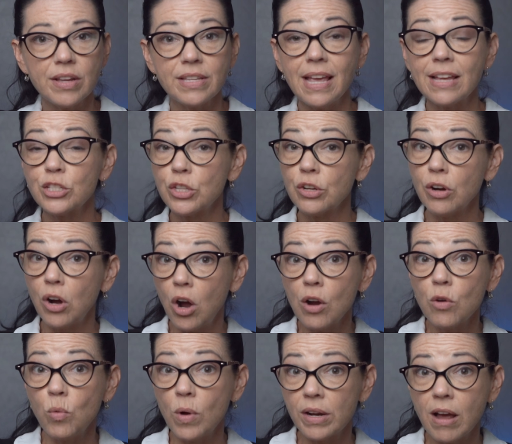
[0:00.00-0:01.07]
Yes, there
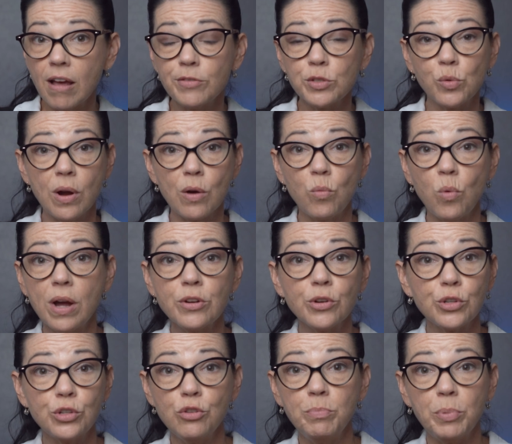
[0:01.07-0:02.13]
are one-offs where one
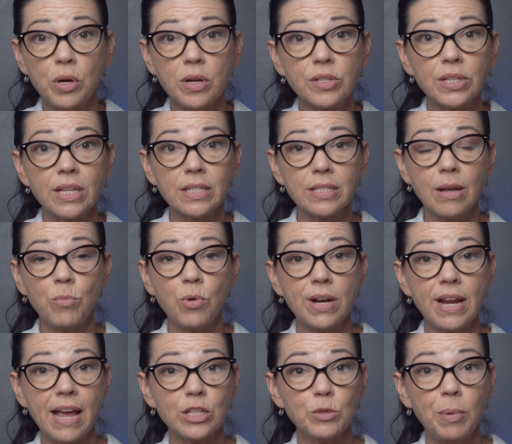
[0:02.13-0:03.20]
or two books that
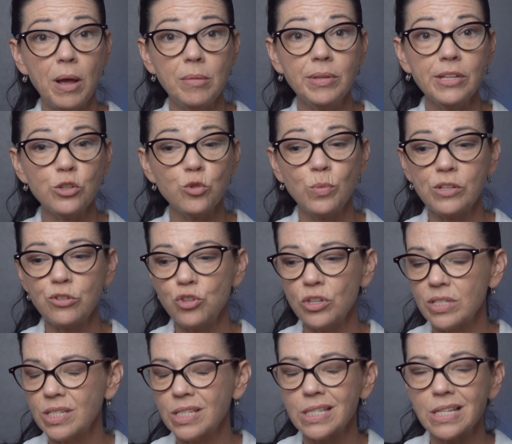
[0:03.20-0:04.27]
someone has published will
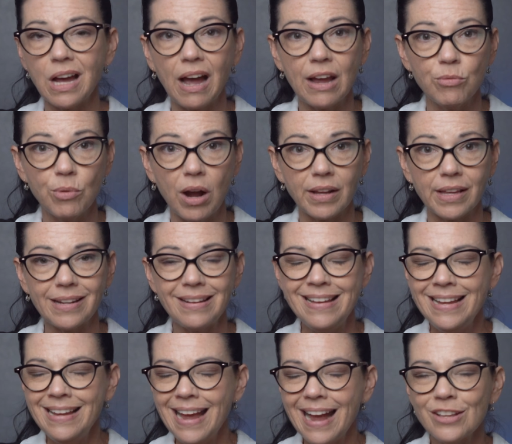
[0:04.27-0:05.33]
just skyrocket
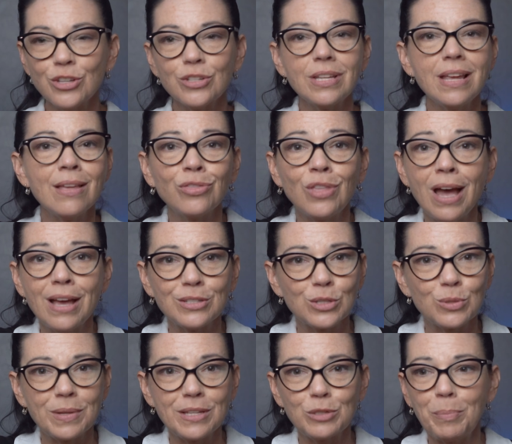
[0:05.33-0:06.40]
and just hit that
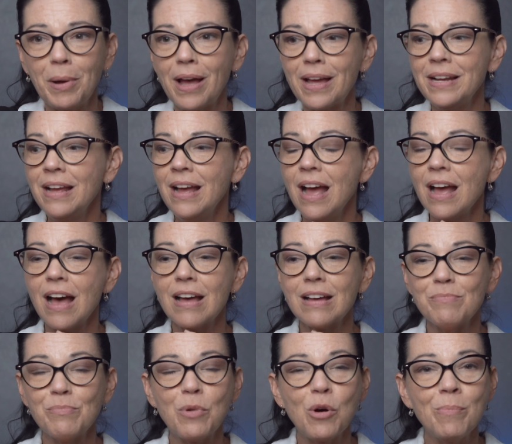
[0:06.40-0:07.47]
sweet spot,
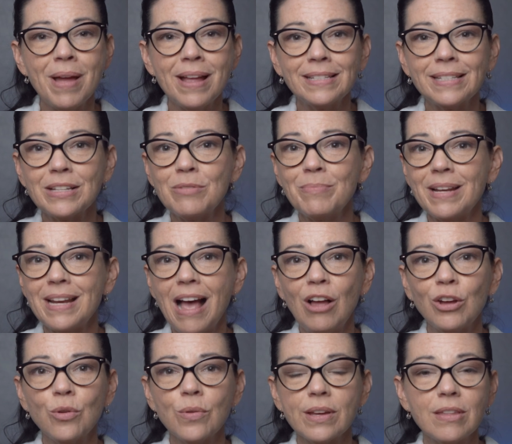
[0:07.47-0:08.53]
momentum and
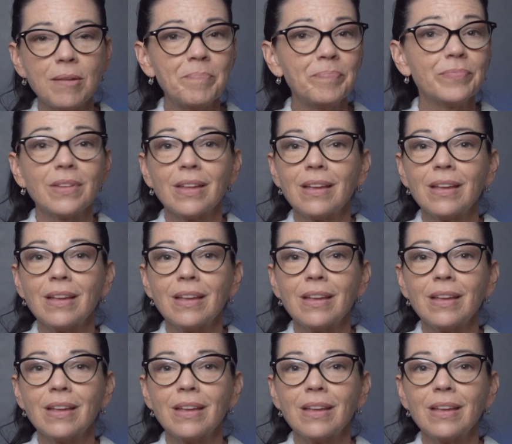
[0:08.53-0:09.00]
algorithm.